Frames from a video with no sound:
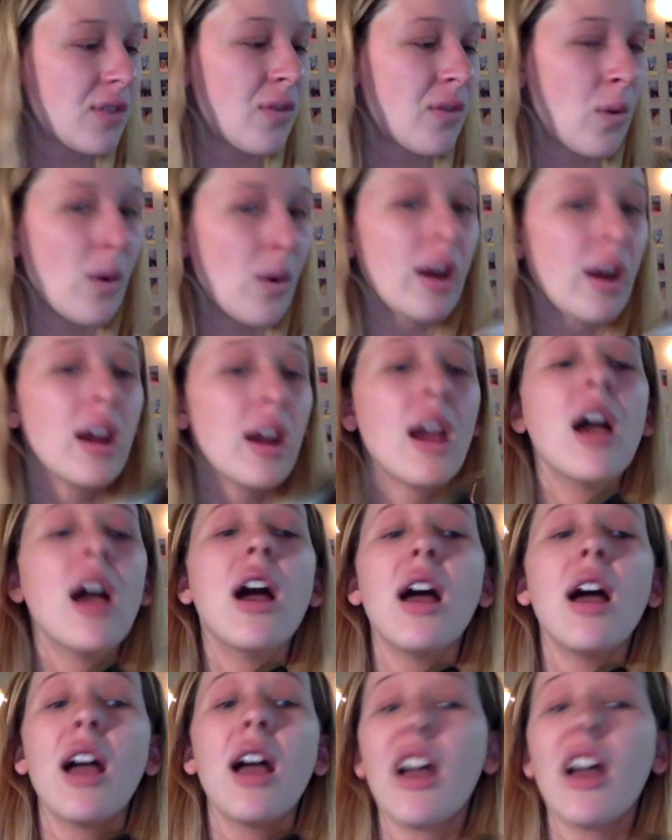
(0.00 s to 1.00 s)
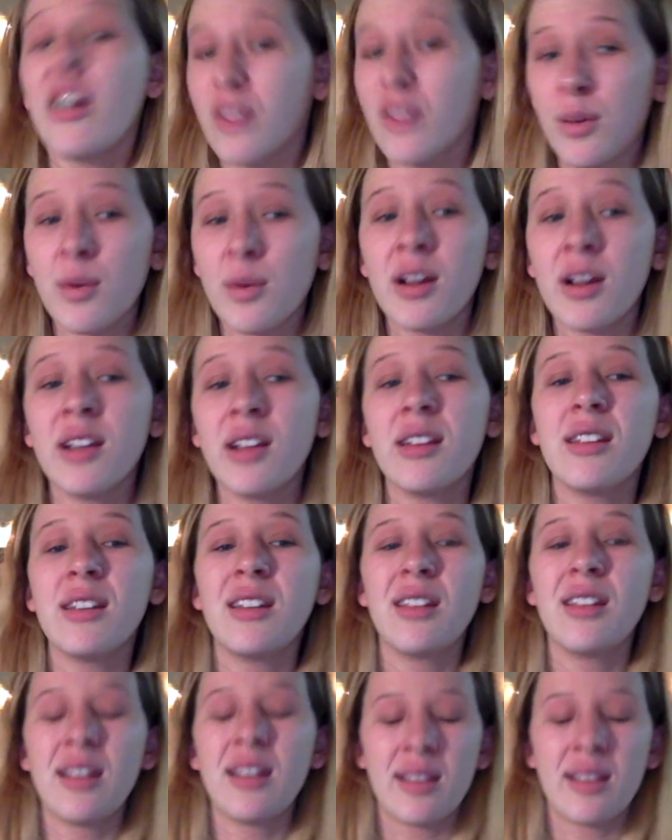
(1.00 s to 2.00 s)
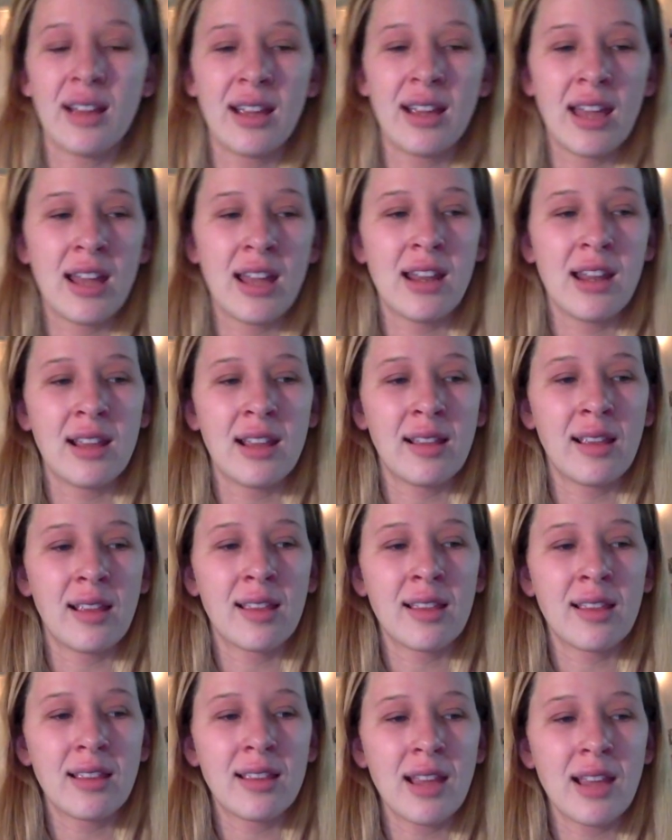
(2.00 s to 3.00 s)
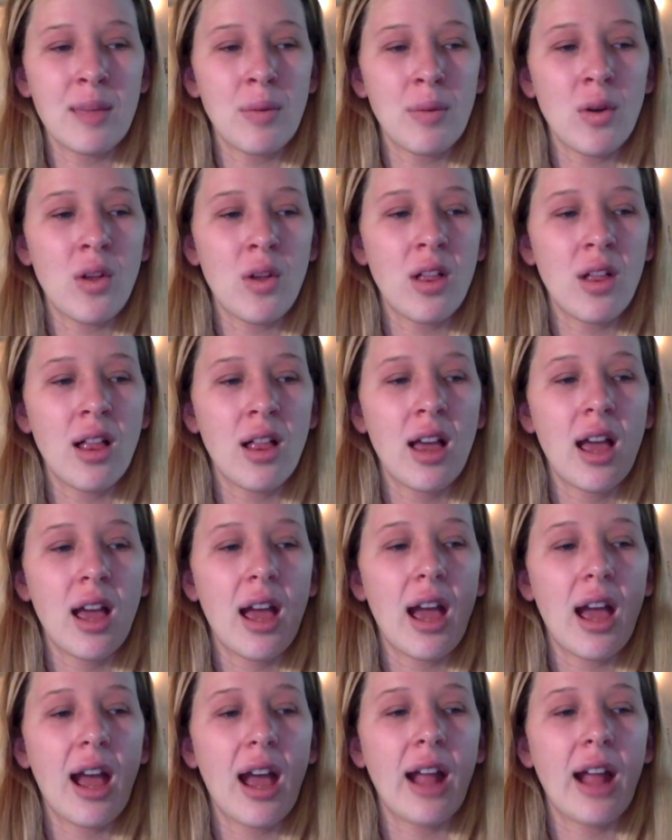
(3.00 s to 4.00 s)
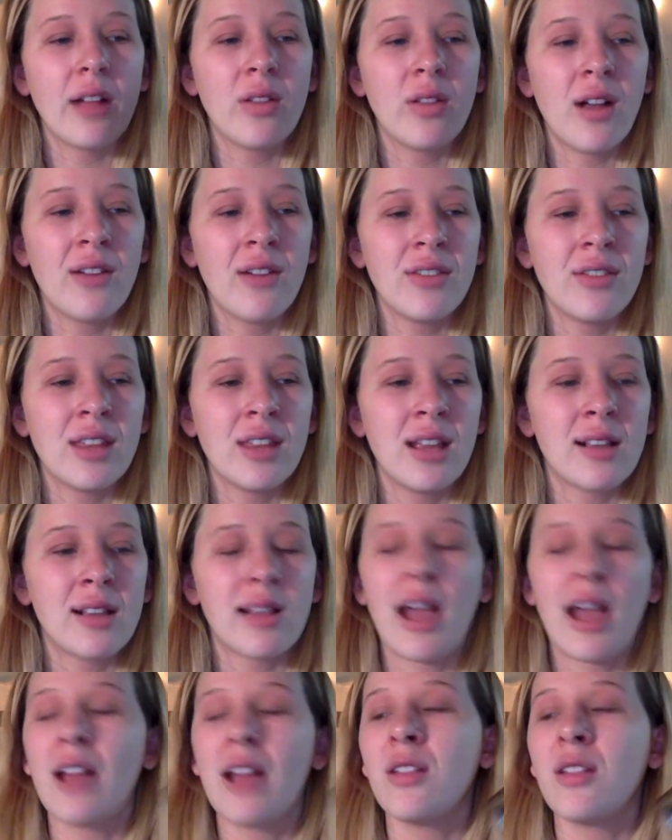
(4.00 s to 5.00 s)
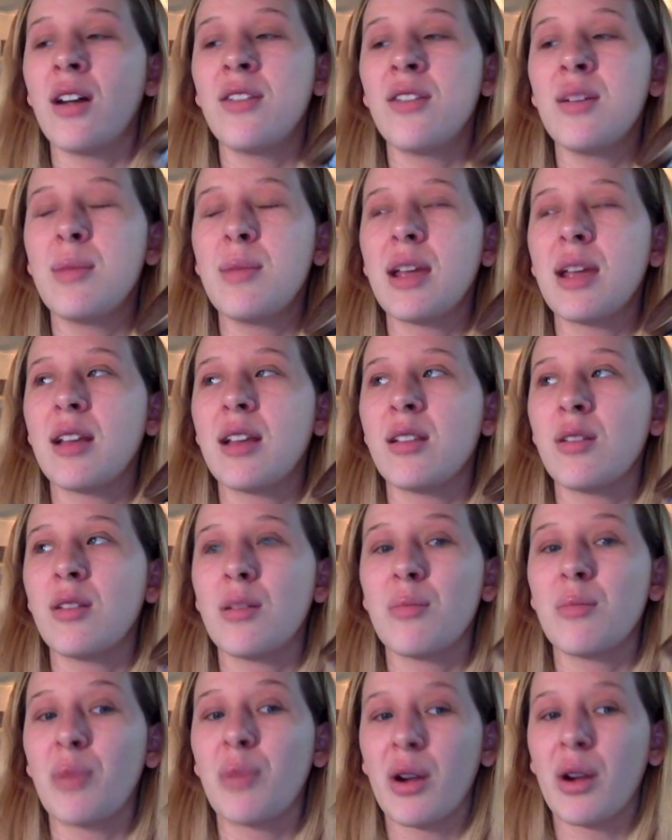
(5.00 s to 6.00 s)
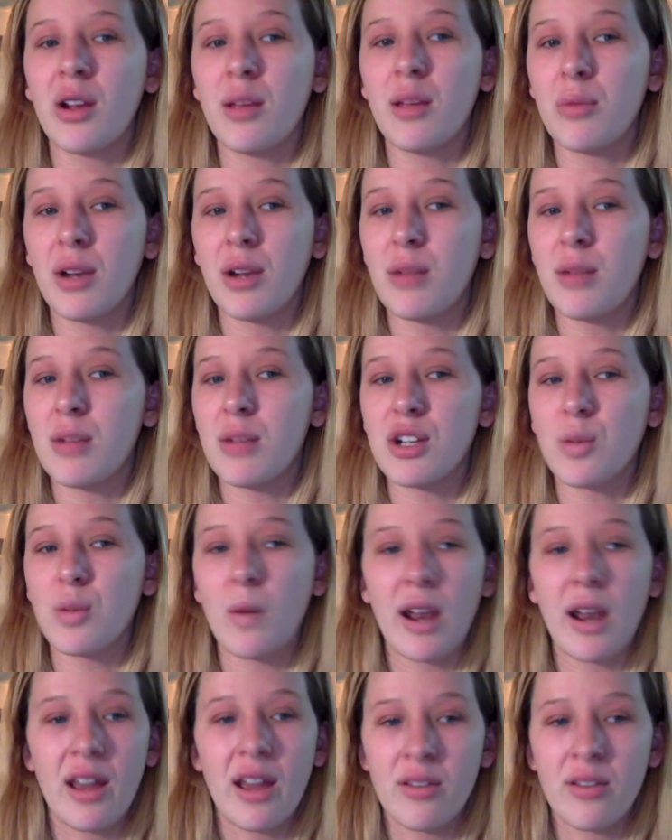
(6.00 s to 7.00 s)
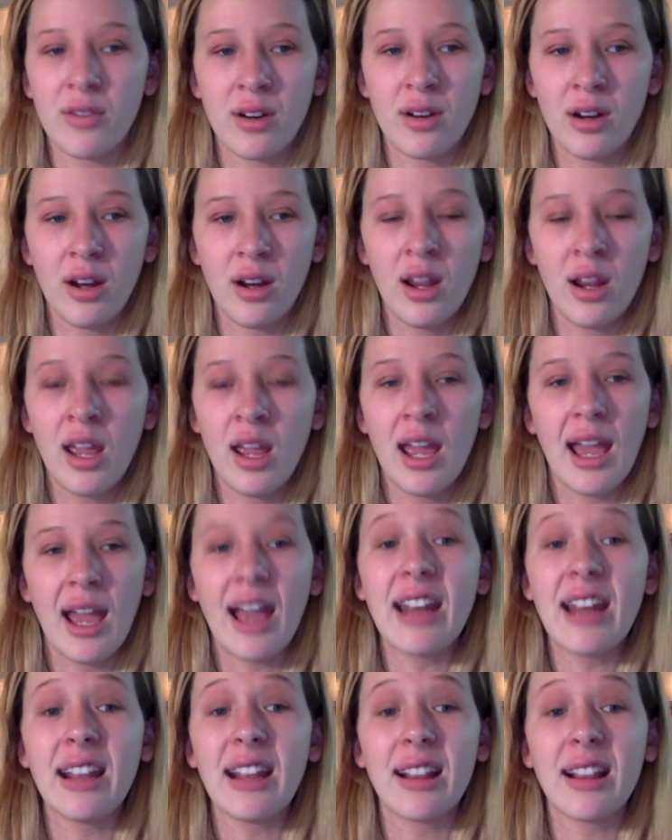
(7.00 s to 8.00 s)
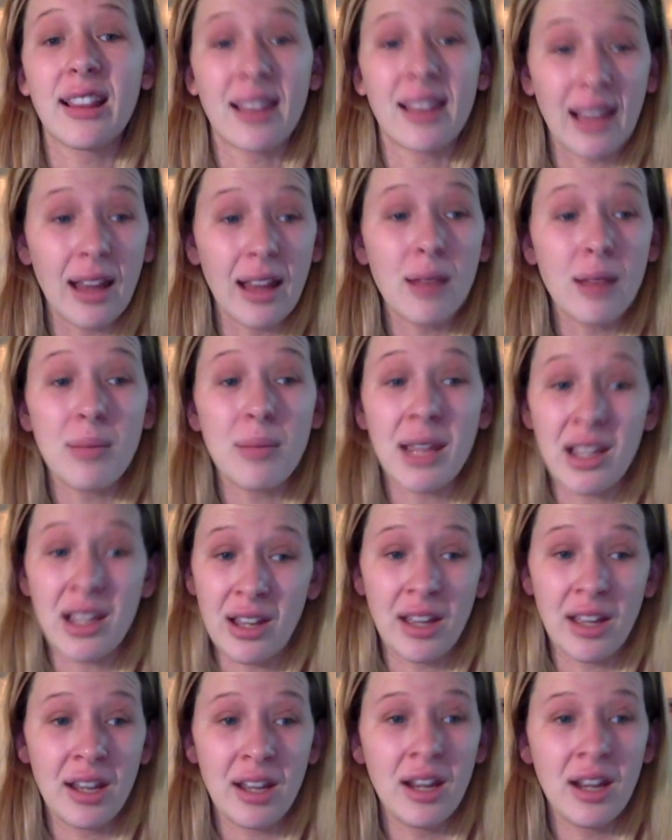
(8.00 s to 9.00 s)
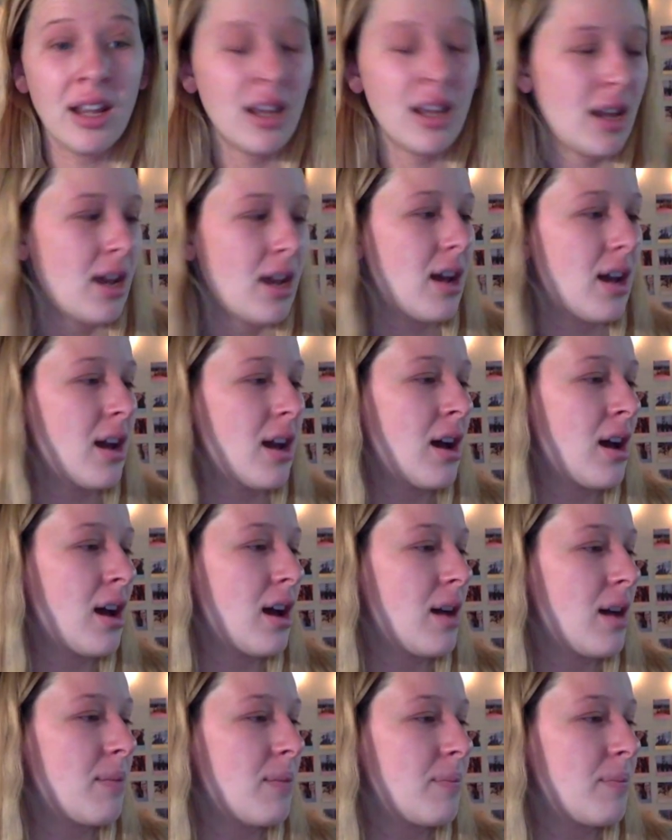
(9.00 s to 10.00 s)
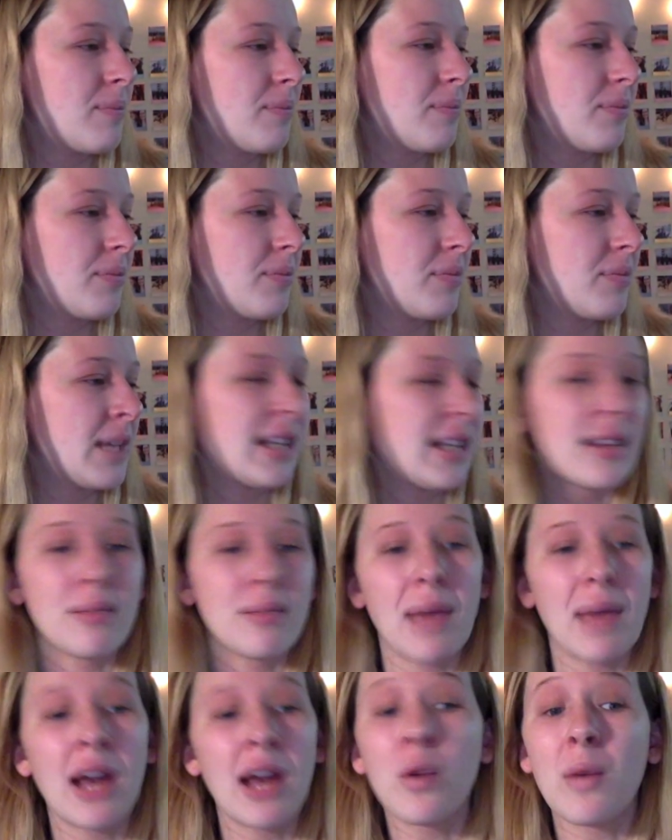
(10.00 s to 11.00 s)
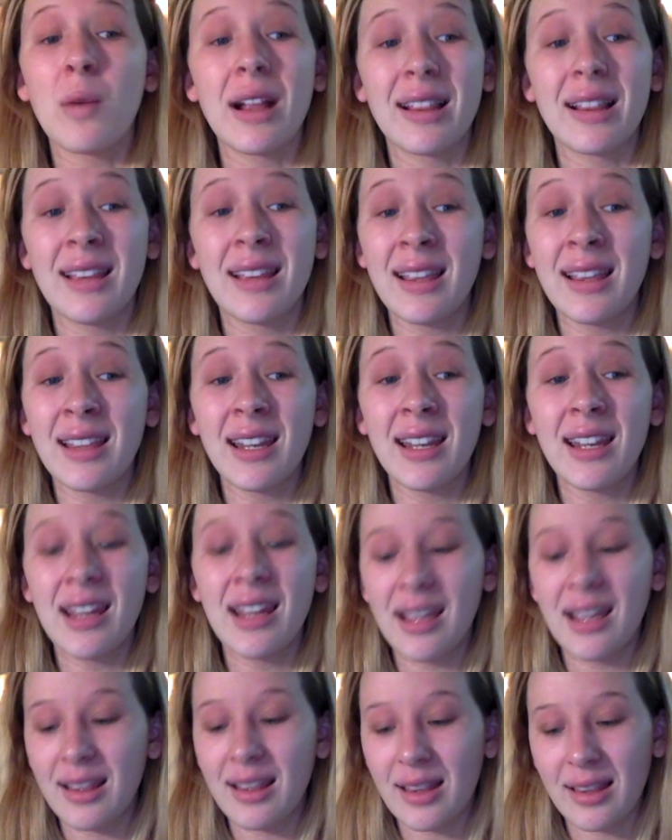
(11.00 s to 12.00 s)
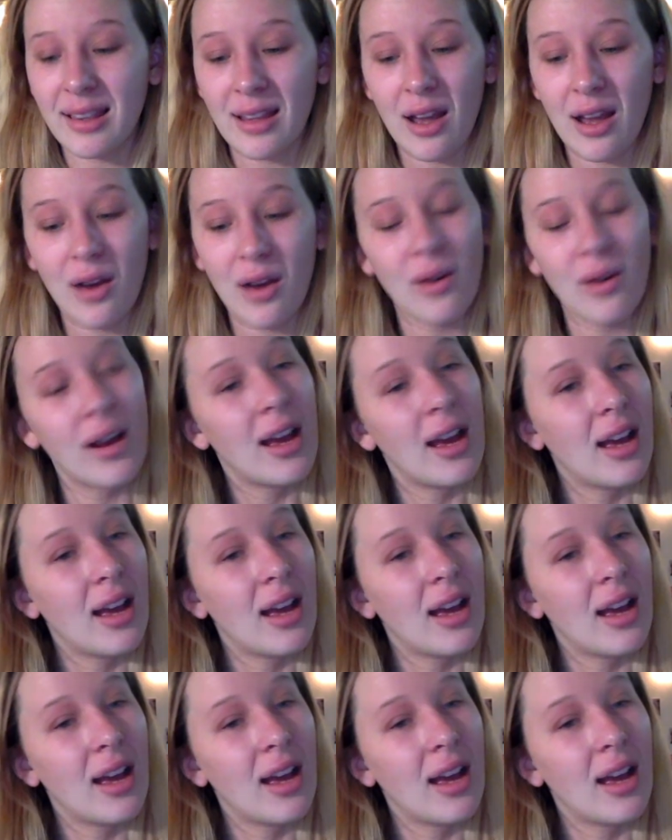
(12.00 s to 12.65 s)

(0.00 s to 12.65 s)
for everyone. This again is a staple. I love this. I love it because you can burn it pretty much whenever and it's gonna be good. Um, it doesn't matter what season it is, so